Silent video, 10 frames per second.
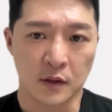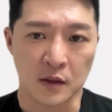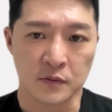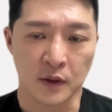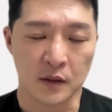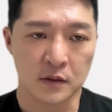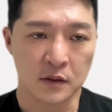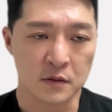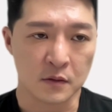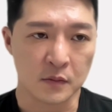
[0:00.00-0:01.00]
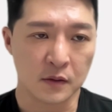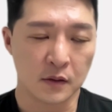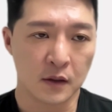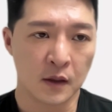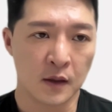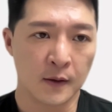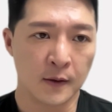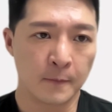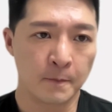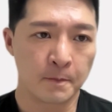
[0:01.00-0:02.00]
Thanks for asking,
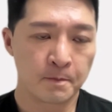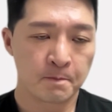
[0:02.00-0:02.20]
Jeongman.